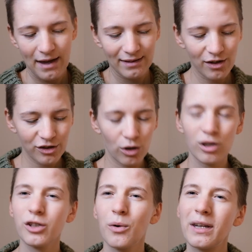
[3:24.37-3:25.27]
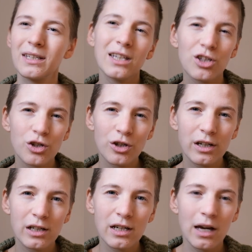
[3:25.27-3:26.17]
There's also a
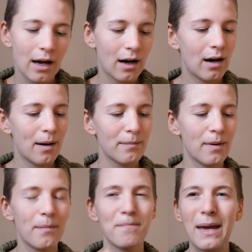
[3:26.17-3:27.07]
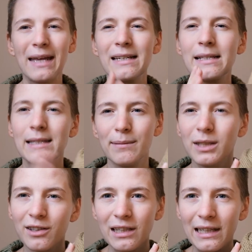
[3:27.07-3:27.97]
t-shirt made
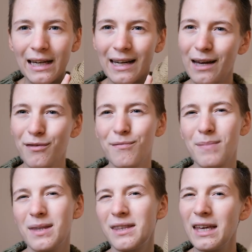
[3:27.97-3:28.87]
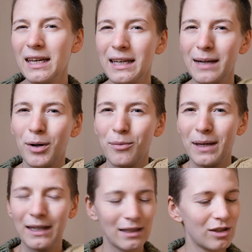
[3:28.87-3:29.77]
similarly and I've been thinking about
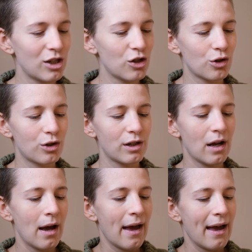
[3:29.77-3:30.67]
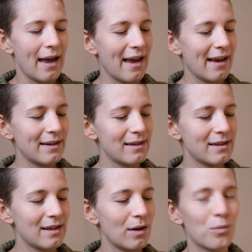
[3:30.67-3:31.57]
making a t-shirt
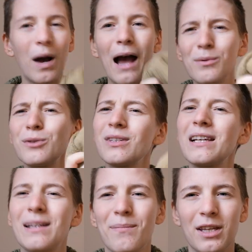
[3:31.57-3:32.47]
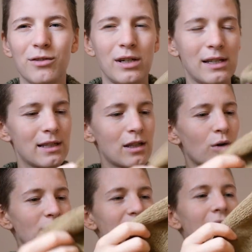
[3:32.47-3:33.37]
and I want to say something to this. So
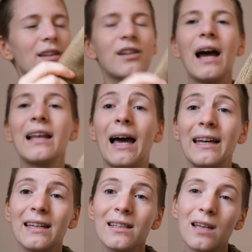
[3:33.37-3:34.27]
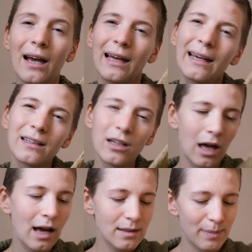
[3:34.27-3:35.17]
this color, I like it. I like it a
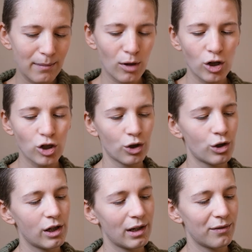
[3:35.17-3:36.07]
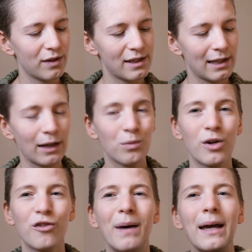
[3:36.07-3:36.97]
lot, but I'm not sure if it's like one
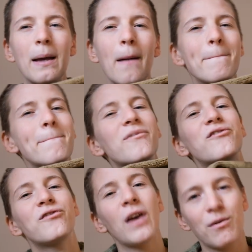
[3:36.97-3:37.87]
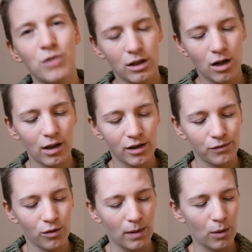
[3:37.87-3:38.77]
of my favorite colors
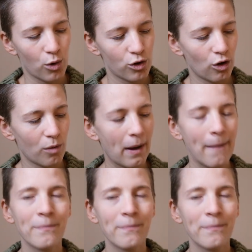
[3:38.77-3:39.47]
for my wardrobe.